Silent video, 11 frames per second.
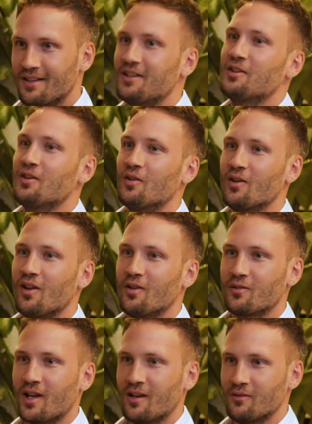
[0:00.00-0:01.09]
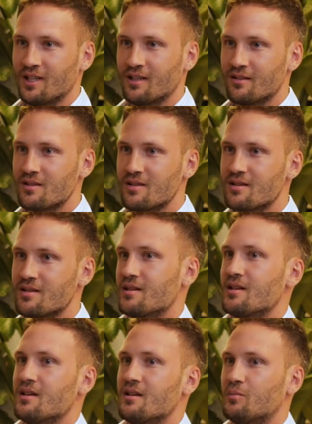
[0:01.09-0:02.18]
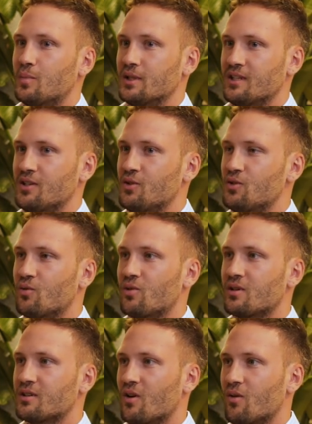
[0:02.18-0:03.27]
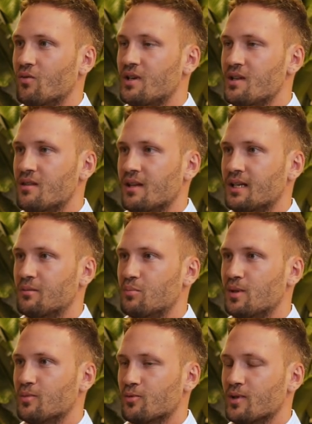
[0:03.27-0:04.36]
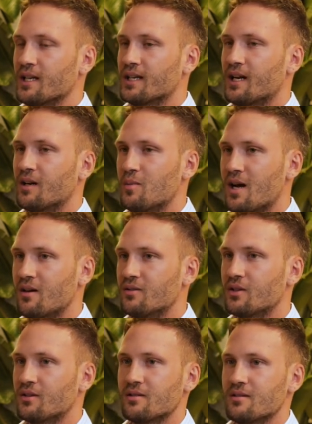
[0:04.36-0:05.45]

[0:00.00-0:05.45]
you know, a lot of kind of dinners. But in New York, the only thing people really care about